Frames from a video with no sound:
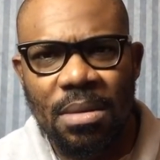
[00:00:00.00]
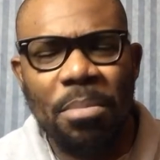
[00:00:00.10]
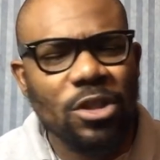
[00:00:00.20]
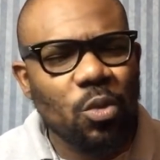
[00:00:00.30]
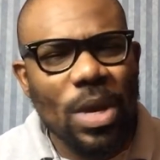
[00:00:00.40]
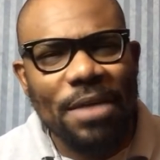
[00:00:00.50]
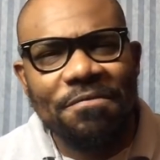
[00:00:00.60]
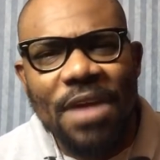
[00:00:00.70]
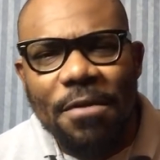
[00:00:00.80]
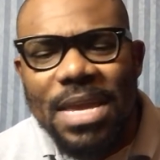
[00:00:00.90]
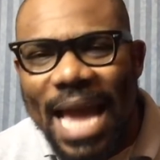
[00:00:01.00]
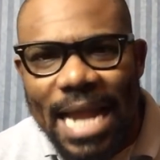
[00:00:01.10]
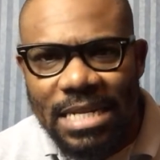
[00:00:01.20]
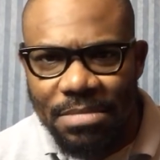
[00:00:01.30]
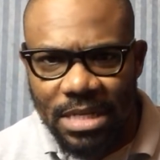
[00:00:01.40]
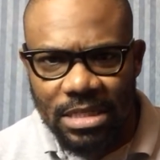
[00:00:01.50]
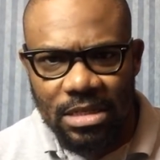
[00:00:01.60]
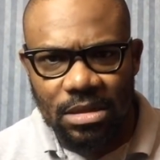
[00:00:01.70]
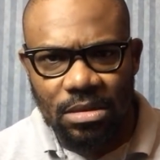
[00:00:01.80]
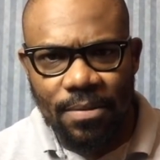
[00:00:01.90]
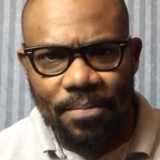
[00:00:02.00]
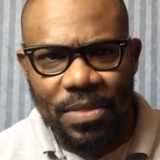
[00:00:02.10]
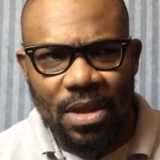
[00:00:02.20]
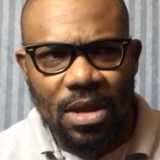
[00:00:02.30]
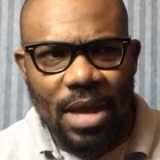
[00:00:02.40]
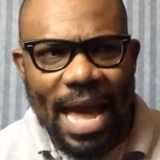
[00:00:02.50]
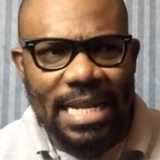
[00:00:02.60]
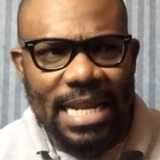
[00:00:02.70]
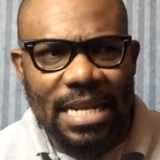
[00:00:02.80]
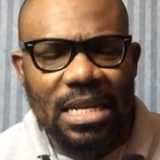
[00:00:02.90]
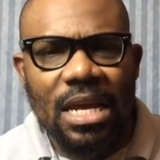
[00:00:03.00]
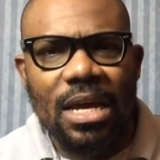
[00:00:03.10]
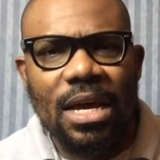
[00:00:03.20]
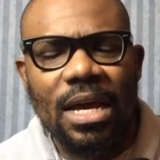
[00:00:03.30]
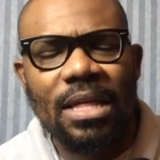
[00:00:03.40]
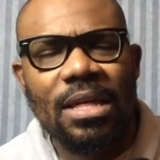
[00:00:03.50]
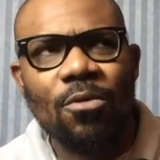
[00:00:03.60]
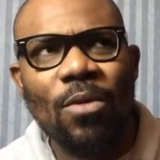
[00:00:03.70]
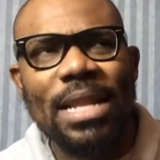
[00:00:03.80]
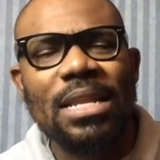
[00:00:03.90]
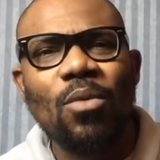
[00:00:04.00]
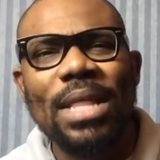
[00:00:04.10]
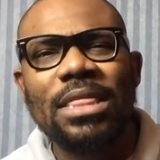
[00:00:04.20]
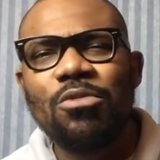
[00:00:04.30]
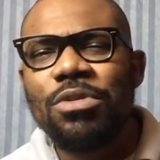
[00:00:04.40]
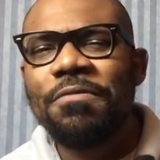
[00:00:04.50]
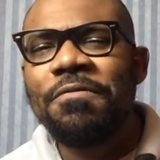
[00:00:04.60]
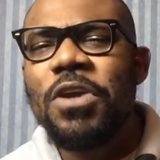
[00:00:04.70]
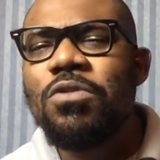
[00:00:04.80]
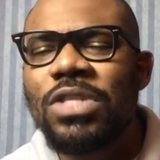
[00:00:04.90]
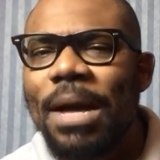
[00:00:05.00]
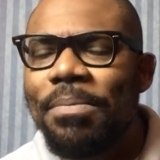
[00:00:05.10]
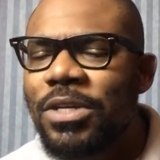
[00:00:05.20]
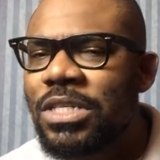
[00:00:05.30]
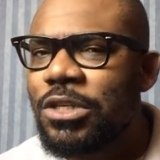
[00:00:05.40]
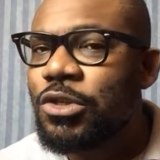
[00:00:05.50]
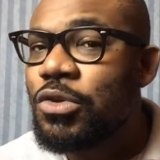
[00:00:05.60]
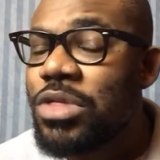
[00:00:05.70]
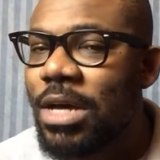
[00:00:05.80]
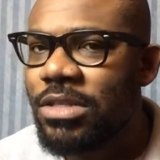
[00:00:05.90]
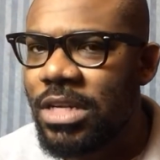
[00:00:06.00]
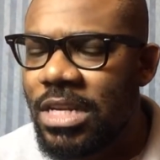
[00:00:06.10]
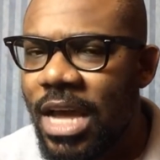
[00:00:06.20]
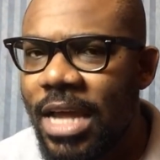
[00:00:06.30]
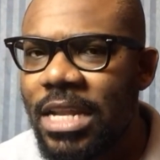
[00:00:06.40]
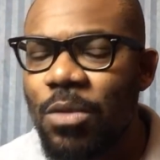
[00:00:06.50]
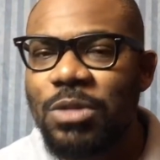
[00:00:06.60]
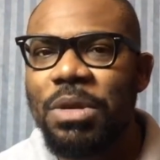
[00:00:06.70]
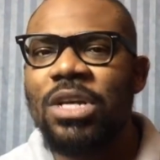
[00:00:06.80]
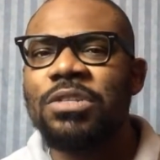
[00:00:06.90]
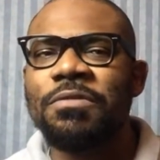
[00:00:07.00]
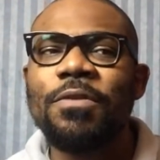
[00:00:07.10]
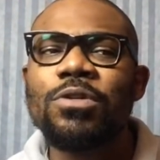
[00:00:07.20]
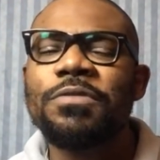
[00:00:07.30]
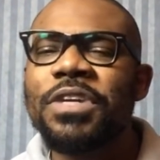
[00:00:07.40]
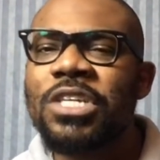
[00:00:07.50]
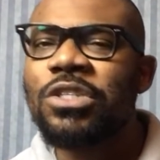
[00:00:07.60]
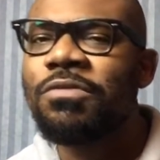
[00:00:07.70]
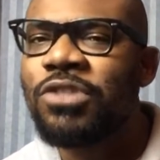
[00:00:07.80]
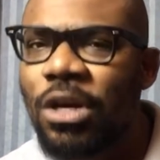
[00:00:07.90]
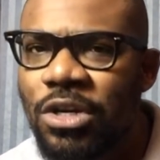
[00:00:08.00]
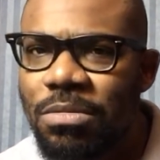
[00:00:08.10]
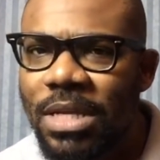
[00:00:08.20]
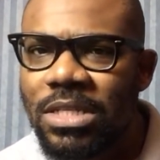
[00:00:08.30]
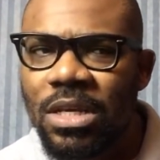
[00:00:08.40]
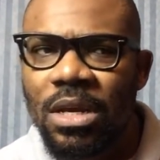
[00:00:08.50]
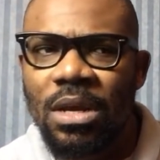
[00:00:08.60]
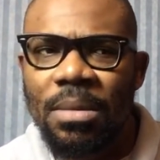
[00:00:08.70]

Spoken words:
But we are very adamant. And then when they refused that person in 2009, it was because of falsification of documents.